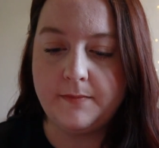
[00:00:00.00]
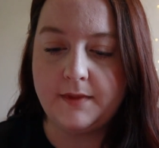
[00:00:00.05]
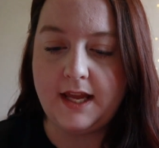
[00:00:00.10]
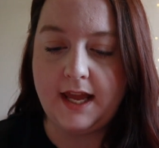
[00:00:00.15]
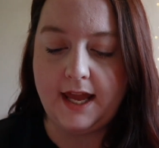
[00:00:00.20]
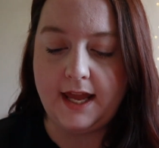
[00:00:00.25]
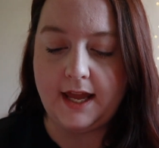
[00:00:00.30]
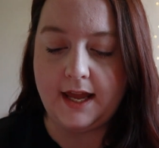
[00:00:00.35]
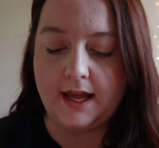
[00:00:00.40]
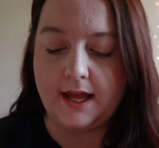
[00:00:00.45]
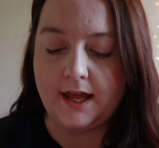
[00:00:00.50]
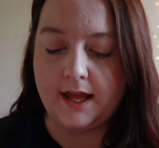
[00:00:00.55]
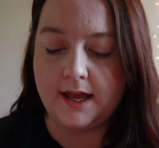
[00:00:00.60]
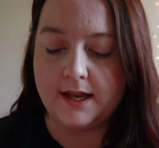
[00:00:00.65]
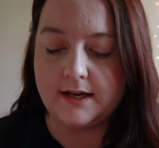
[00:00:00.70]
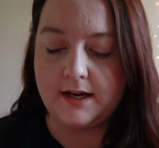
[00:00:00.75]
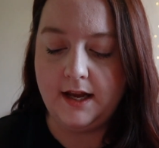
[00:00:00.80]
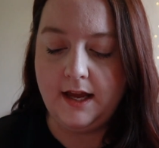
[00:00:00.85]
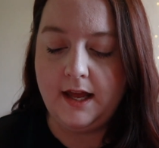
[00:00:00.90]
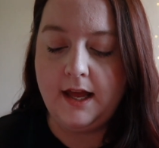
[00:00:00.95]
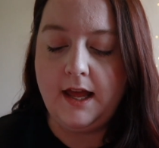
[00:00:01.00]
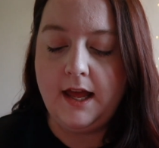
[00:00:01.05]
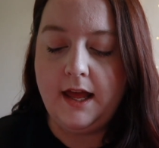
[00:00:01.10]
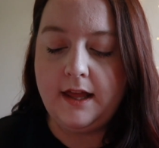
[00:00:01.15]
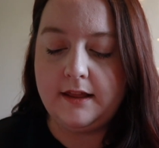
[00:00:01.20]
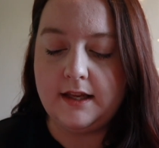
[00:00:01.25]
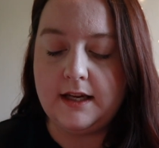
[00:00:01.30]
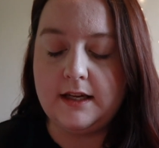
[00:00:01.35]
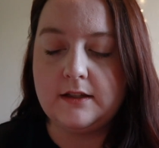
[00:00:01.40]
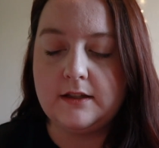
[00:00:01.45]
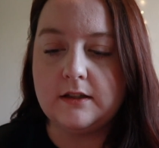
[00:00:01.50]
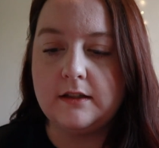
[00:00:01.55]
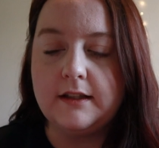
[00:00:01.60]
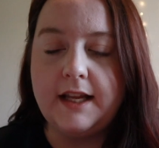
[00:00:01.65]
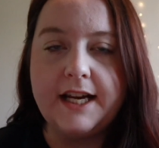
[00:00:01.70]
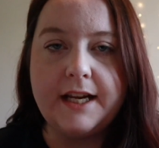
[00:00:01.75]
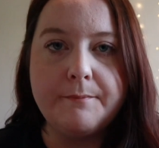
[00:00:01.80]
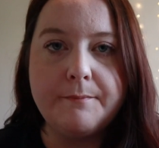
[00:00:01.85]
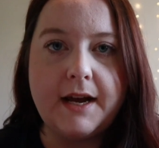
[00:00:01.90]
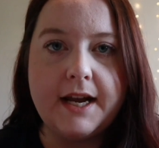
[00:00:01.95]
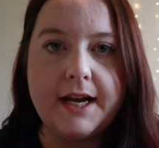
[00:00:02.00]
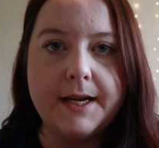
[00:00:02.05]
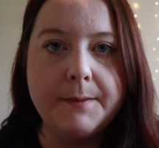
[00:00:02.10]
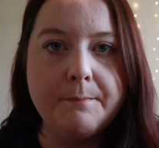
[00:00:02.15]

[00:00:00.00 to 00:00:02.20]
and these are like my